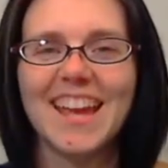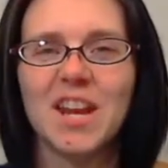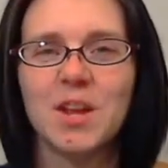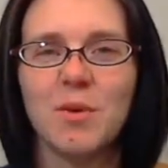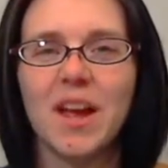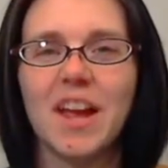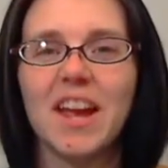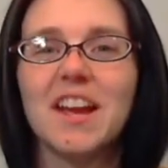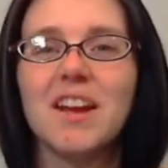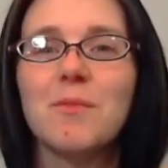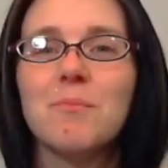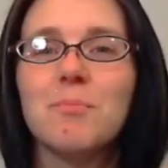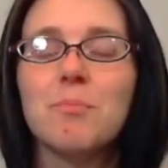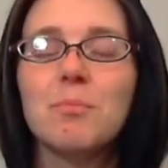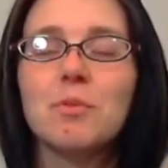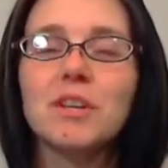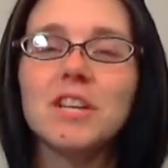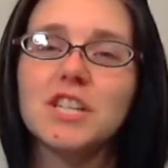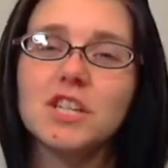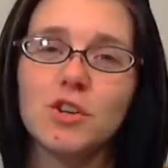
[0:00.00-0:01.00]
Anyway,
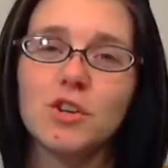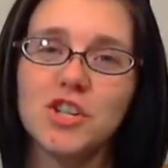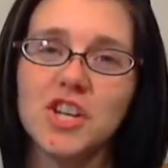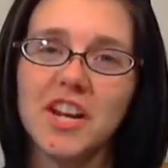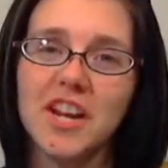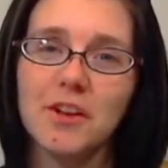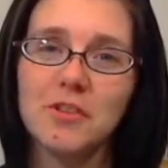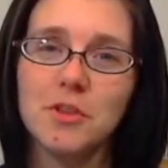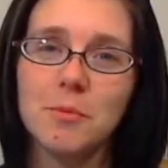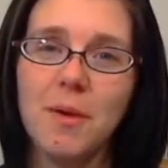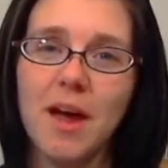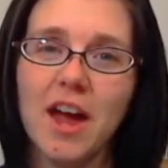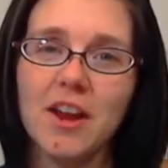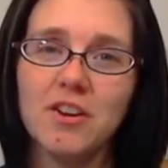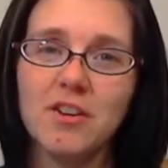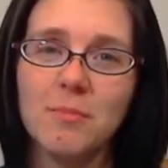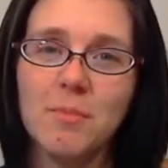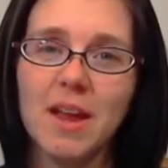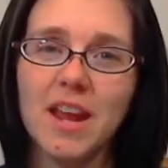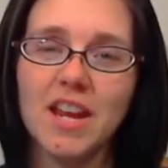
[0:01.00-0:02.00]
please go check out the
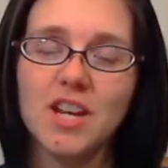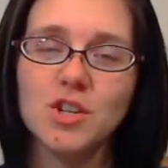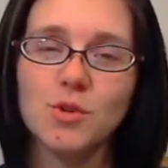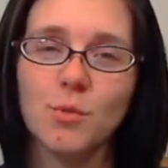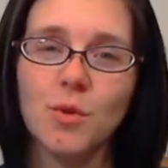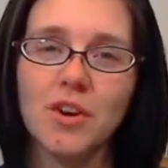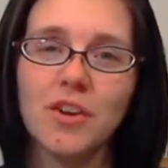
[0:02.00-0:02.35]
pattern page.